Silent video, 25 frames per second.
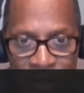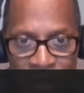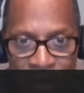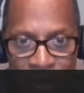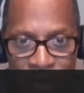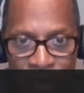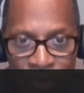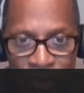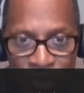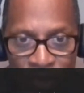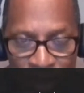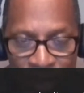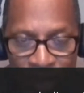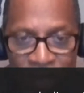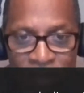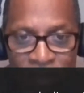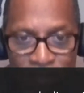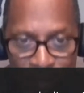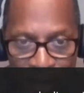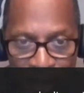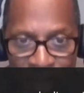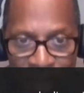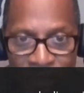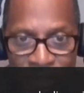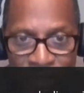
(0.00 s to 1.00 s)
on a regular
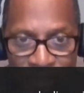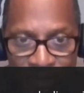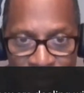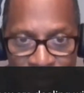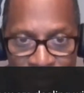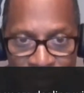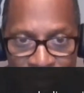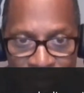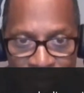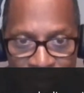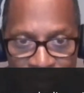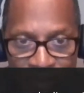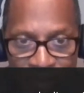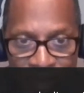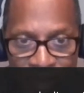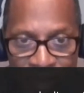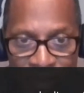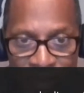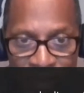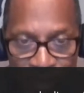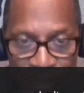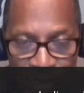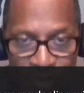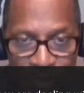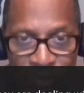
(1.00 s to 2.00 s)
basis in
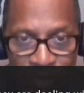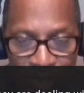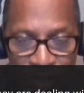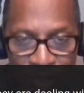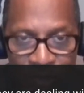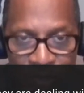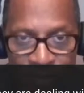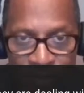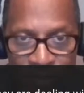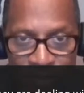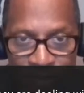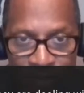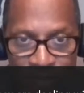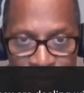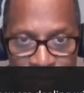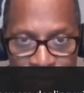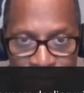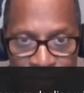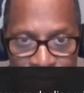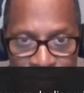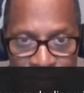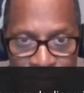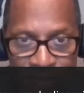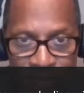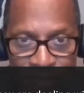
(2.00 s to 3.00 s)
school system.
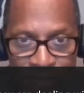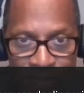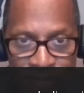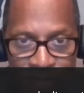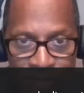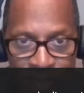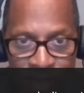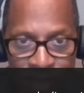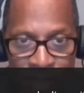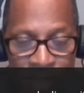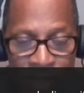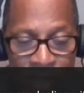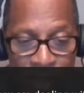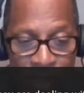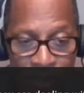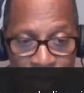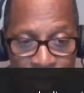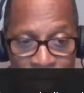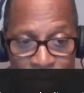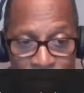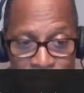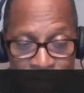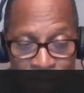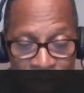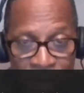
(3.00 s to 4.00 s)

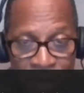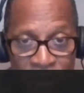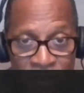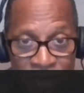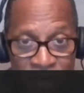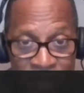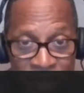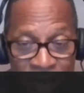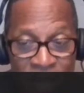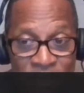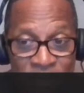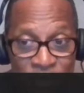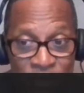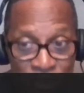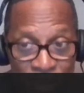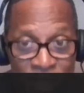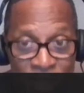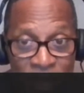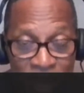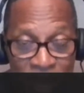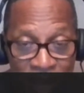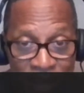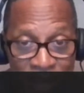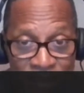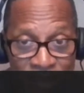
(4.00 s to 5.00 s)
We as parents got to
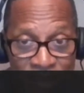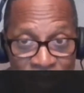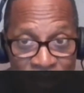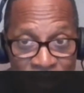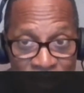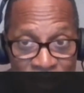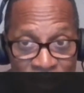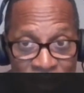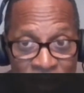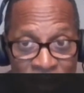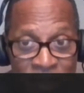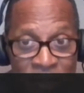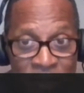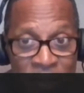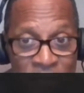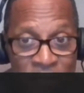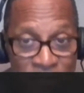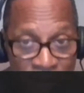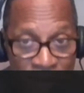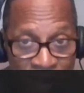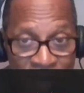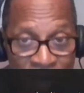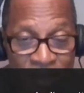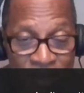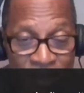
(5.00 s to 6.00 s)
realize that
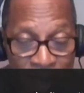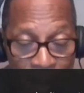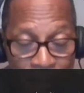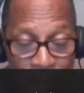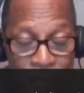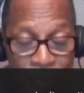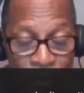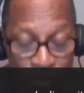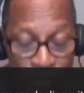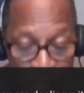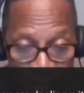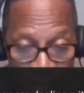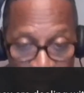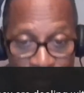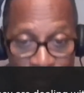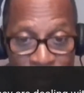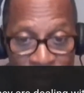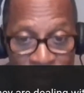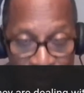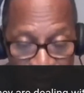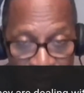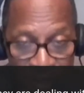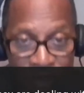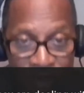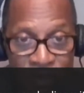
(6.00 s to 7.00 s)
things happen on a regular
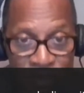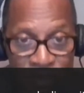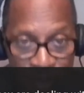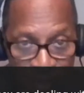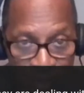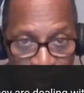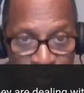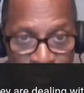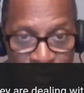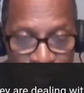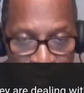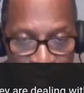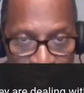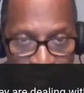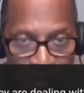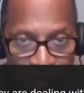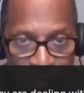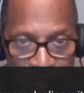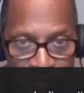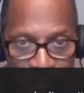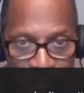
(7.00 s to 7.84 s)
basis in the school system.